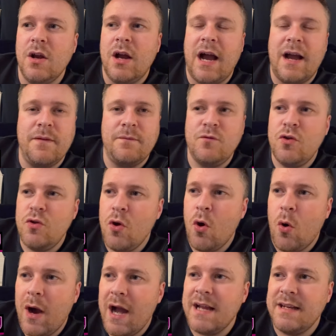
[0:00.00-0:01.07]
I have
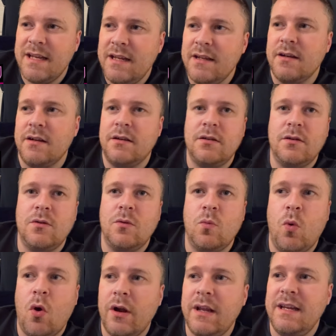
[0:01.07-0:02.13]
no idea
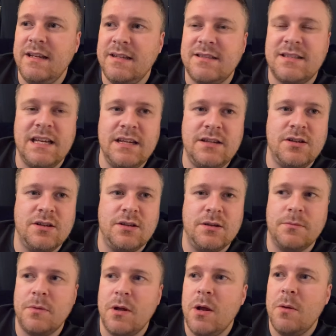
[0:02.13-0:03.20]
what he is teaching
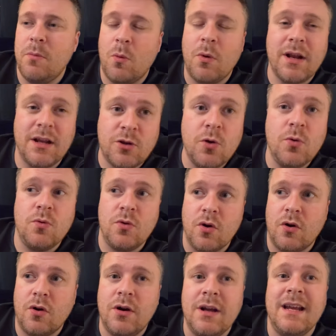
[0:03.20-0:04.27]
them, but what I do
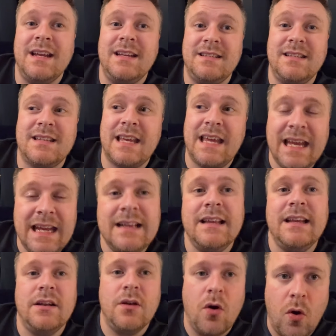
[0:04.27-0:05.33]
know is he's
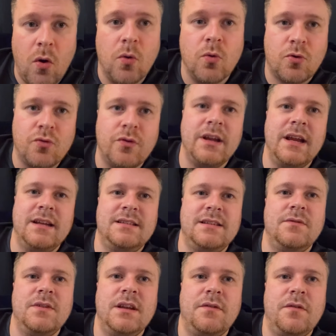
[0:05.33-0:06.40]
killing all
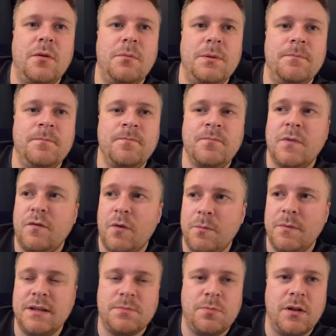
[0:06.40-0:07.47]
creativity from
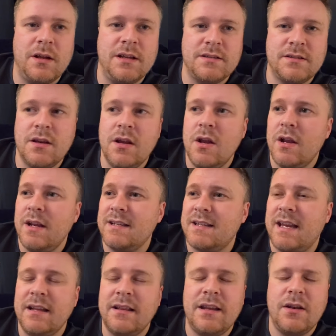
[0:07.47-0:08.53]
these players. He's
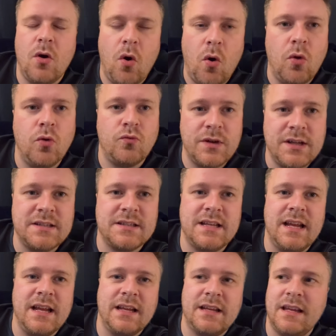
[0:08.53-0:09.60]
killing all
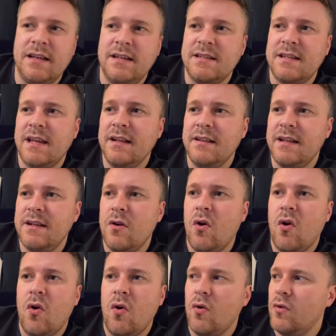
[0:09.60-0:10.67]
risk-taking. He's killing
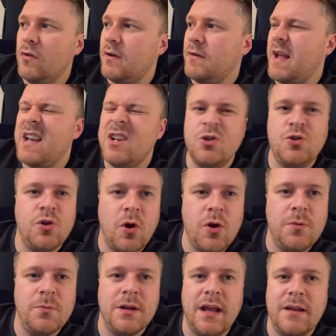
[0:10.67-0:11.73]
all
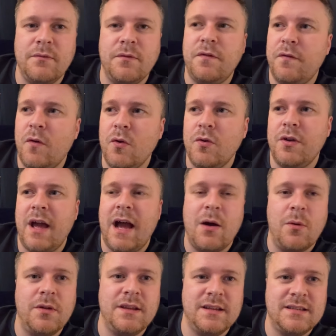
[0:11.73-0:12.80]
enjoyment and fun
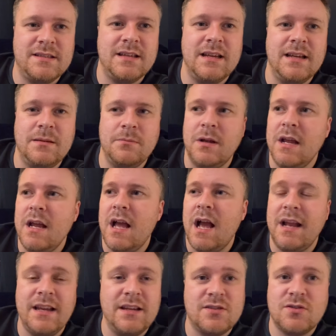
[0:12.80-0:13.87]
out of this team.
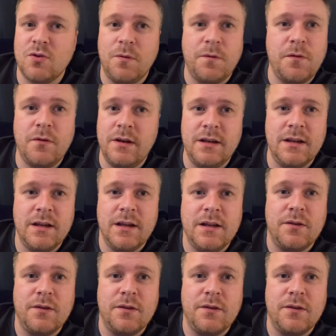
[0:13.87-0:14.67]
And it's suffering.